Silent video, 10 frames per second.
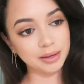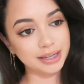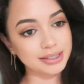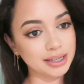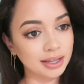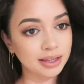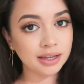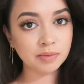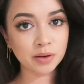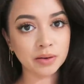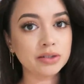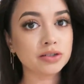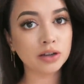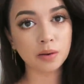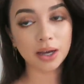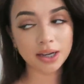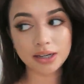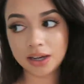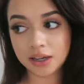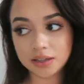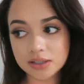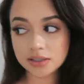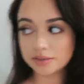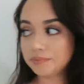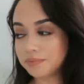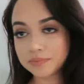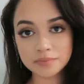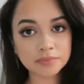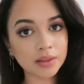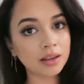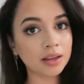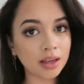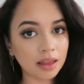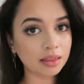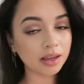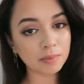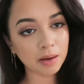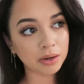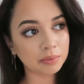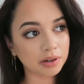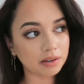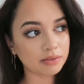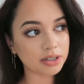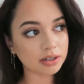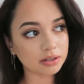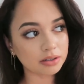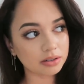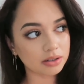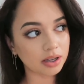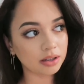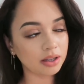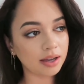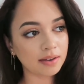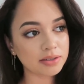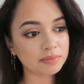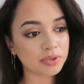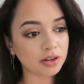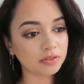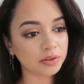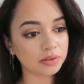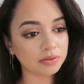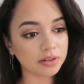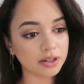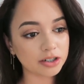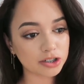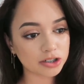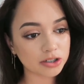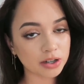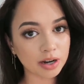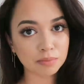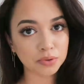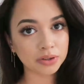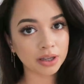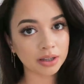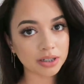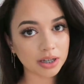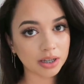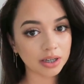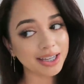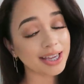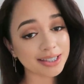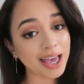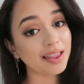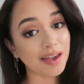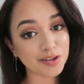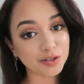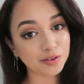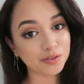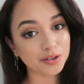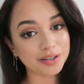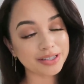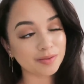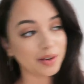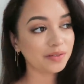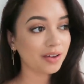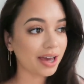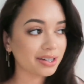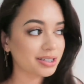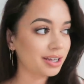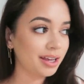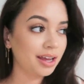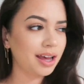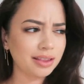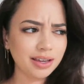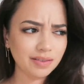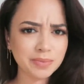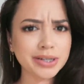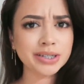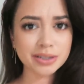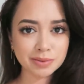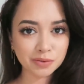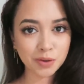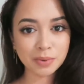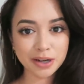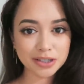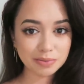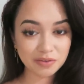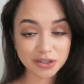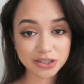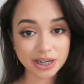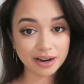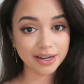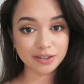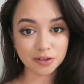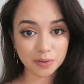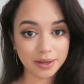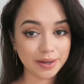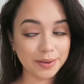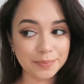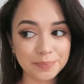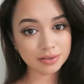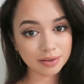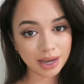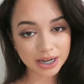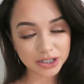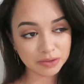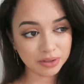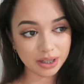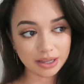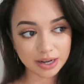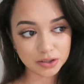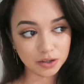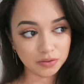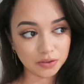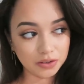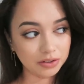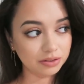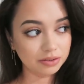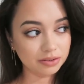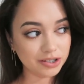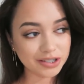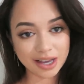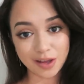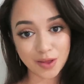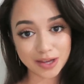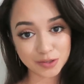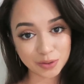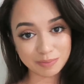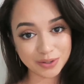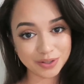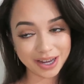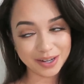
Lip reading: Anyways, I think I'm going to go ahead and think about what I want to have for dinner. I think I have some tofu in the fridge that I bought the other day. Yes, I like tofu because, fun fact, I think I've mentioned this before, but I used to be vegetarian growing up, so I actually really like tofu, just like I like soy milk.